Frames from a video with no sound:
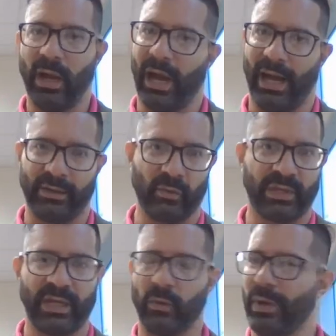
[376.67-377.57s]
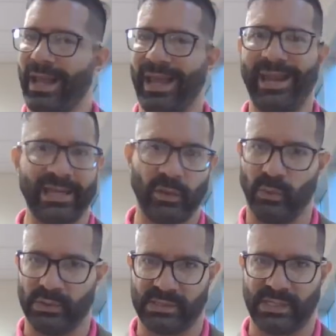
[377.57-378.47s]
I don't care what
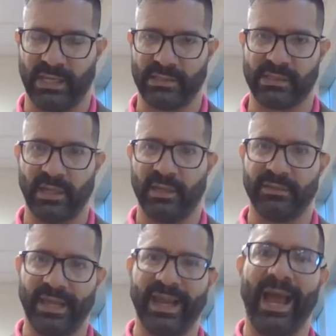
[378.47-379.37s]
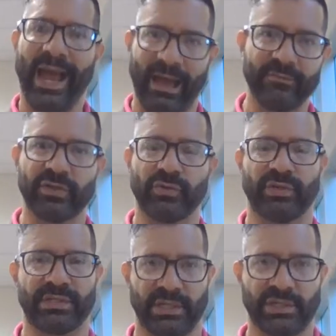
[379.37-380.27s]
anyone says. They have
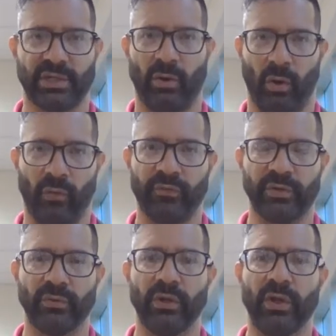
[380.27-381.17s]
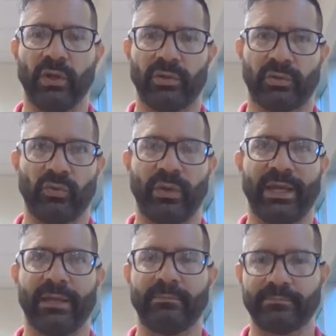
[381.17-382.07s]
jurisdiction over you through